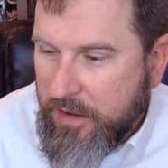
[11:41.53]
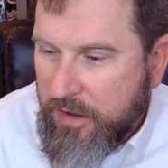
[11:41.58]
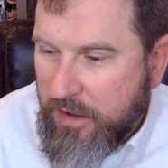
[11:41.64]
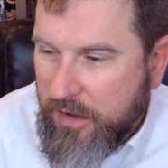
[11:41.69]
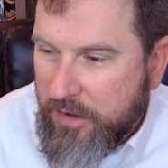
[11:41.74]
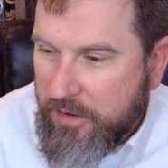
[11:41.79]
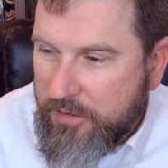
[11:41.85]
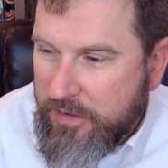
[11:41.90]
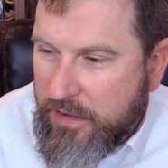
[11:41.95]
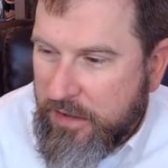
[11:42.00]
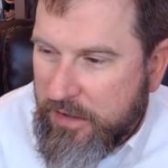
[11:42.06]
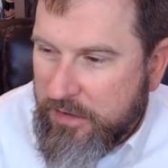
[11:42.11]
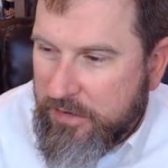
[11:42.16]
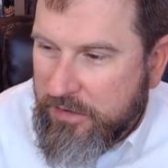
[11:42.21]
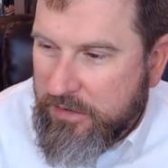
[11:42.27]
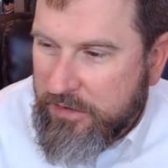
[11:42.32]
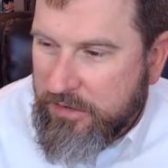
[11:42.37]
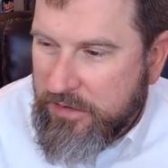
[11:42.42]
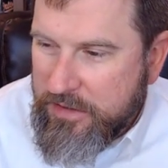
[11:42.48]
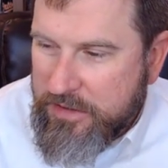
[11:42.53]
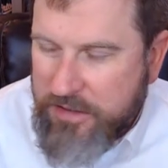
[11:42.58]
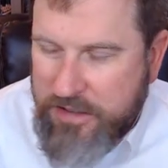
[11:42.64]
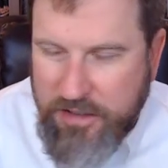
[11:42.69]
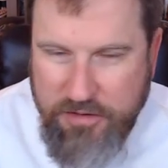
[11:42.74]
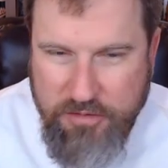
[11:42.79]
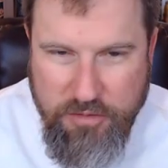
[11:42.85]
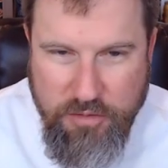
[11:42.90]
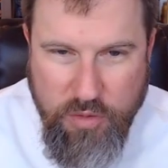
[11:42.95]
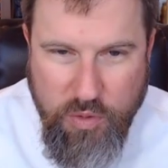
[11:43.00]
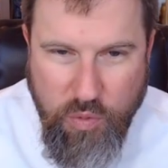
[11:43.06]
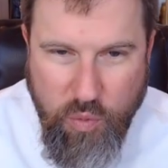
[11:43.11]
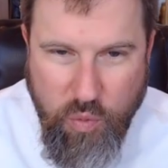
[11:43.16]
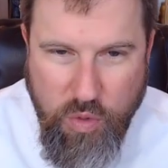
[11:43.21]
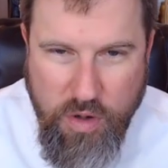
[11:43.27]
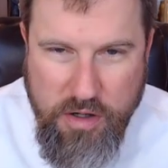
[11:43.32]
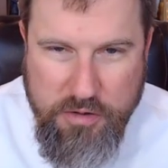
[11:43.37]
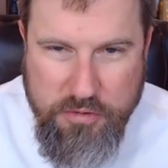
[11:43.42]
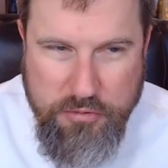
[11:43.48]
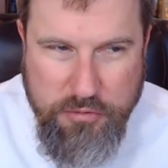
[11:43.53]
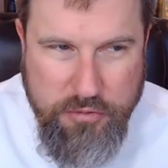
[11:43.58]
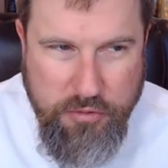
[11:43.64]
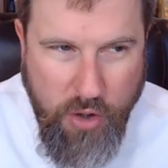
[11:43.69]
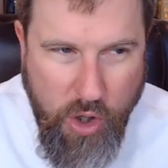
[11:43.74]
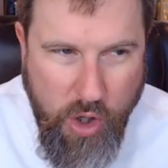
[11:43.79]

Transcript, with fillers: Uh, Lincoln was